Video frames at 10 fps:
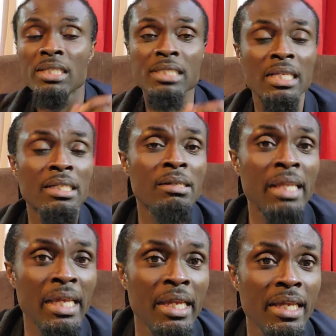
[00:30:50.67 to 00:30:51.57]
They
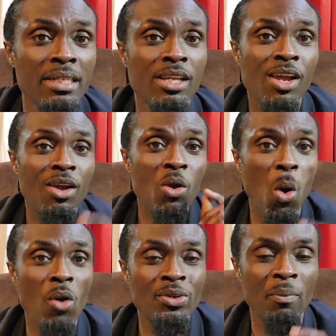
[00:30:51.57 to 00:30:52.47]
need
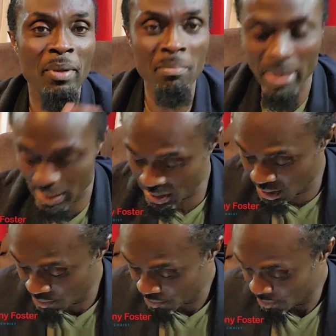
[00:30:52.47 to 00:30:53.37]
going to be met.
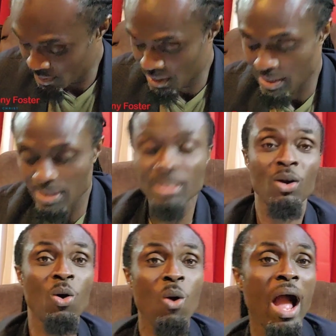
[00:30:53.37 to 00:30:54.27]

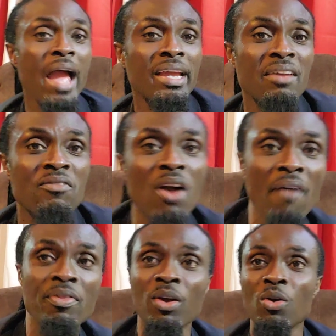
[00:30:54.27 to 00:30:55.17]
Oh, I give
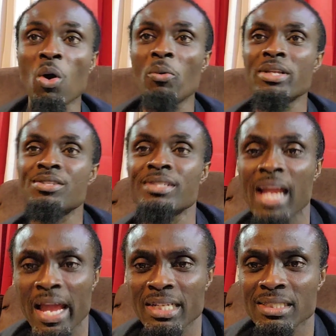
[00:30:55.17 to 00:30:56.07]
God the glory
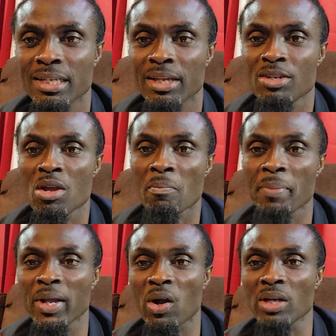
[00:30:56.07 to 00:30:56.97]
tonight
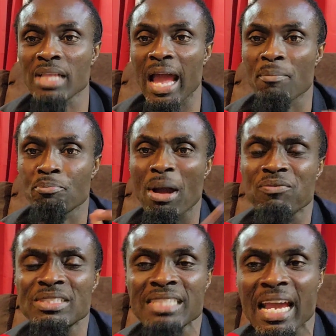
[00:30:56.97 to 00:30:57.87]
because I
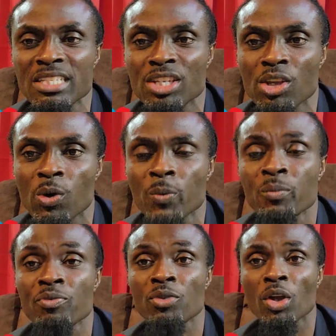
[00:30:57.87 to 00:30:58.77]
prophesy to you
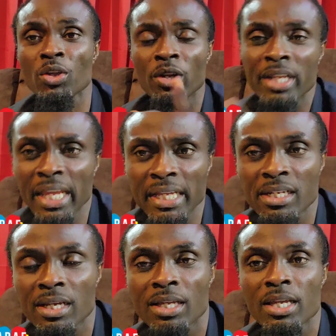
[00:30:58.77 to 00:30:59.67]
your need.
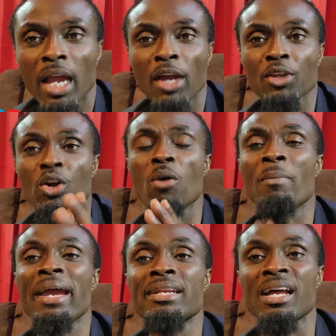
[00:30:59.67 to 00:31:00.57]
You
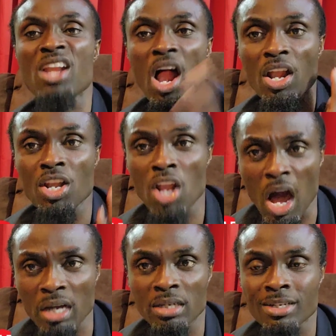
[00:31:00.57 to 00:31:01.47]
may not
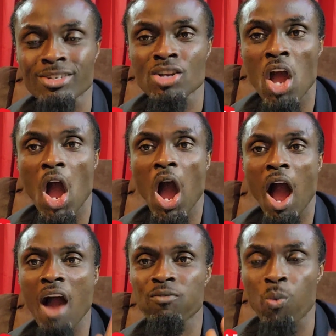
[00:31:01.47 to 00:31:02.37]
lacken
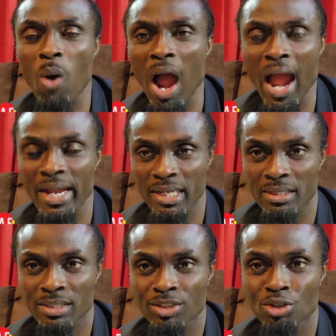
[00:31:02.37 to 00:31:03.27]
of wine,
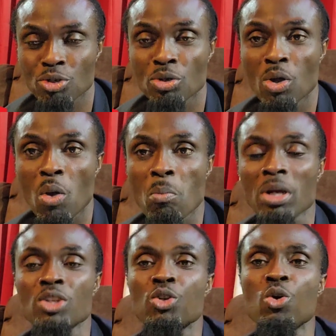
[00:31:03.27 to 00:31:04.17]

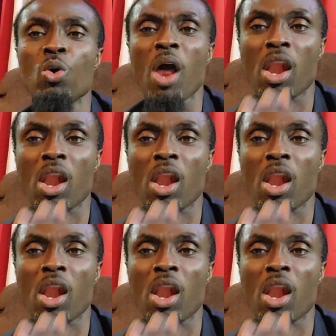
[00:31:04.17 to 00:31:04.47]
but you